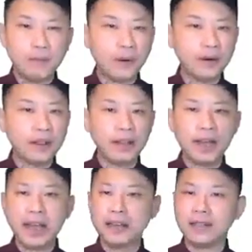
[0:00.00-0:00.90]
important
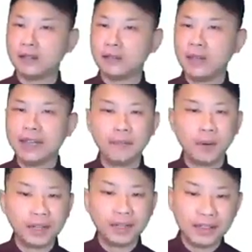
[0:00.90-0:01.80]
things or many
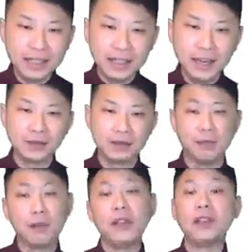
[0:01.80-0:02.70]
important
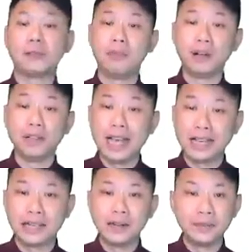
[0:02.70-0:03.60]
details within your
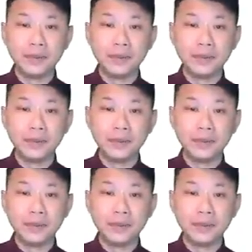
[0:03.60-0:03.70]
project.